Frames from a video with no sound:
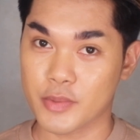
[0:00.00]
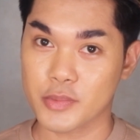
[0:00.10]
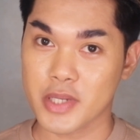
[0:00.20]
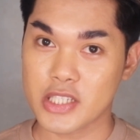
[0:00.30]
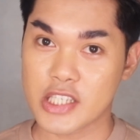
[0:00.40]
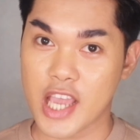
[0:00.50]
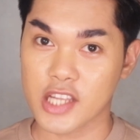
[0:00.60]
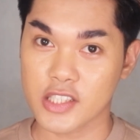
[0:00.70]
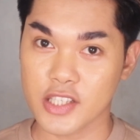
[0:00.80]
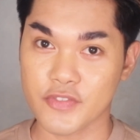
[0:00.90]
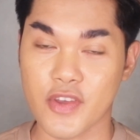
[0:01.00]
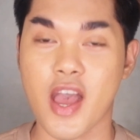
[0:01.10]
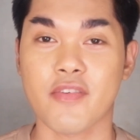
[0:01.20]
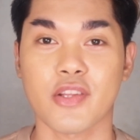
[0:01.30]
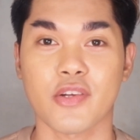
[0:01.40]
to my channel if you
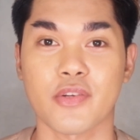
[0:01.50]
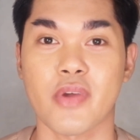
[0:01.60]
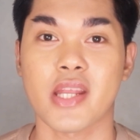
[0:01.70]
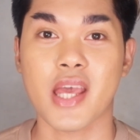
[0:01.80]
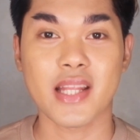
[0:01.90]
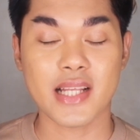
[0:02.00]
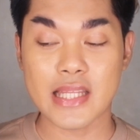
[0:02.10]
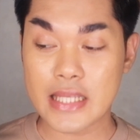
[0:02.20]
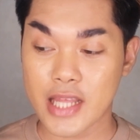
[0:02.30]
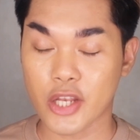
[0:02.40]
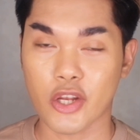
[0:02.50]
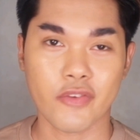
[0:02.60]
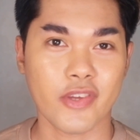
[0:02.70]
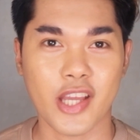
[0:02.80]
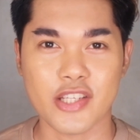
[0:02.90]
haven't already and click that
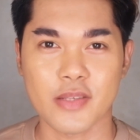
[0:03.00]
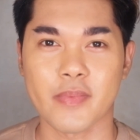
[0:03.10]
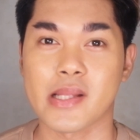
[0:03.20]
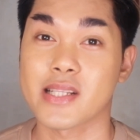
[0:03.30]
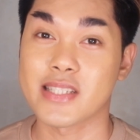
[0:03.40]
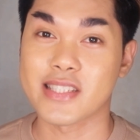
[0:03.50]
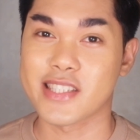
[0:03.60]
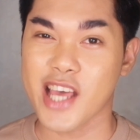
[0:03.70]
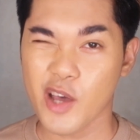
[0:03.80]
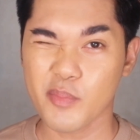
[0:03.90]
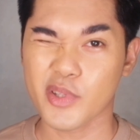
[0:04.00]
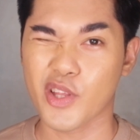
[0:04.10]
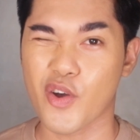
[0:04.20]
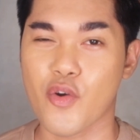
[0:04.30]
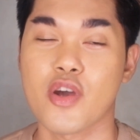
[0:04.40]
notification bell down
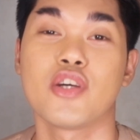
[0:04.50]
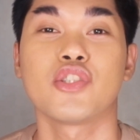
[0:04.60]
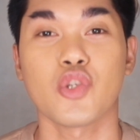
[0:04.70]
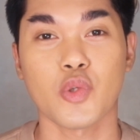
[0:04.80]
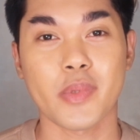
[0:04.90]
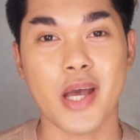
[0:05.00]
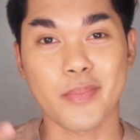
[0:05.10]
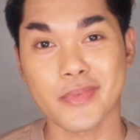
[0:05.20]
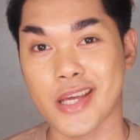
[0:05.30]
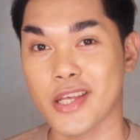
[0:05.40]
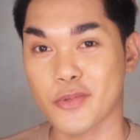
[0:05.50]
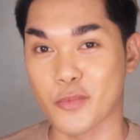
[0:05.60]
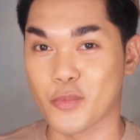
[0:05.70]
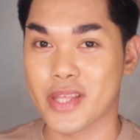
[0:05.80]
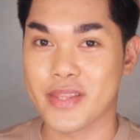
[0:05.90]
below so you'll be updated
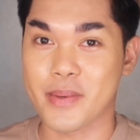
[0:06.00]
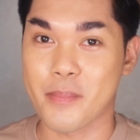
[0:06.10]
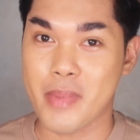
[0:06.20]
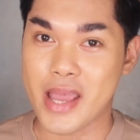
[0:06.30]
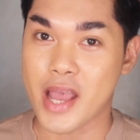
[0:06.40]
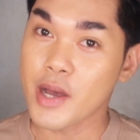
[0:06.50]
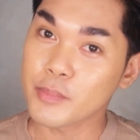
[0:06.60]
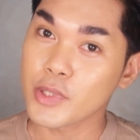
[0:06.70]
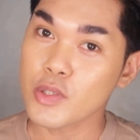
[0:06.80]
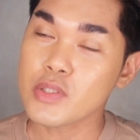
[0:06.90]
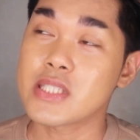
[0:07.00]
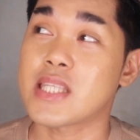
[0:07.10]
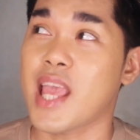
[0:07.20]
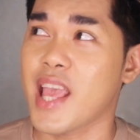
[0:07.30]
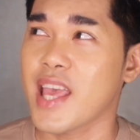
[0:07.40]
with my uploads,
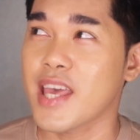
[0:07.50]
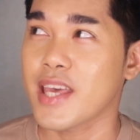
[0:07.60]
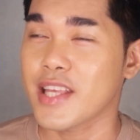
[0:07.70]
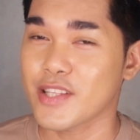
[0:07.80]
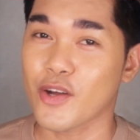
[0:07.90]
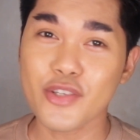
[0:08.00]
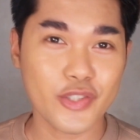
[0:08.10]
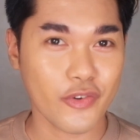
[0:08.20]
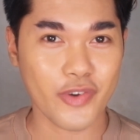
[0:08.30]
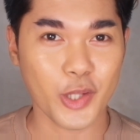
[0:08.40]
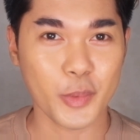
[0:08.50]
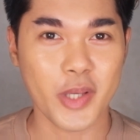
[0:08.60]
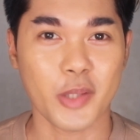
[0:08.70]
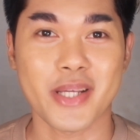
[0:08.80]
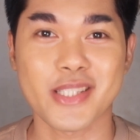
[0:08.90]
and also follow me on
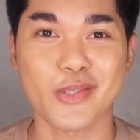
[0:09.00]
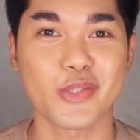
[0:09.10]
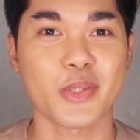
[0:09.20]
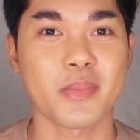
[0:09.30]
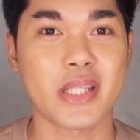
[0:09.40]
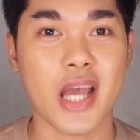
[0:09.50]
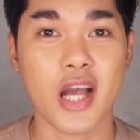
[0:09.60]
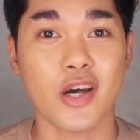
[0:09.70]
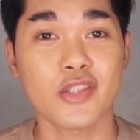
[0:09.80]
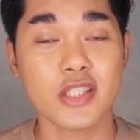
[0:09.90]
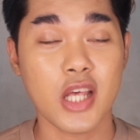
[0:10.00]
my social media accounts.